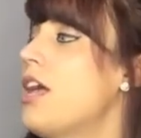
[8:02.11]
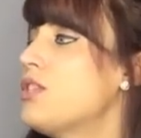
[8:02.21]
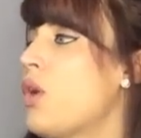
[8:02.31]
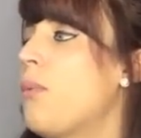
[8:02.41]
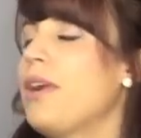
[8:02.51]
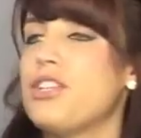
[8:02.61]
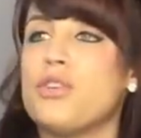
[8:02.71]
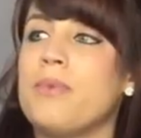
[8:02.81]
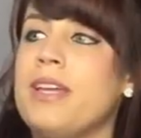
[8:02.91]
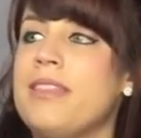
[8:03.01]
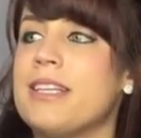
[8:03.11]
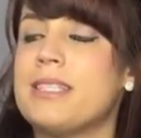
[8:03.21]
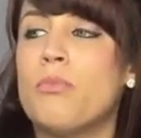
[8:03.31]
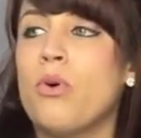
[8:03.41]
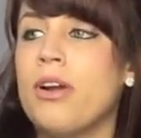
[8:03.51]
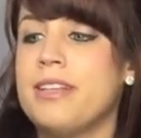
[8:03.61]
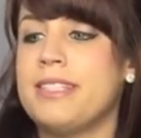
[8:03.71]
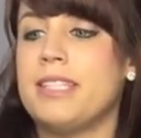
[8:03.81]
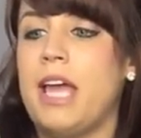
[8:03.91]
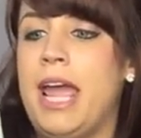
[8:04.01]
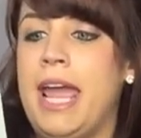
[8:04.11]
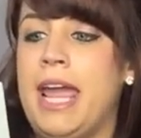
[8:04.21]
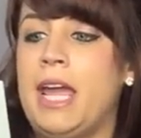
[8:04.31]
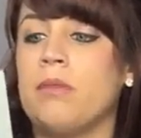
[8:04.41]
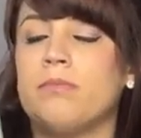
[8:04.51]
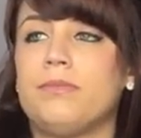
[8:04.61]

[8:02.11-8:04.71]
So I wanted to read this more as a,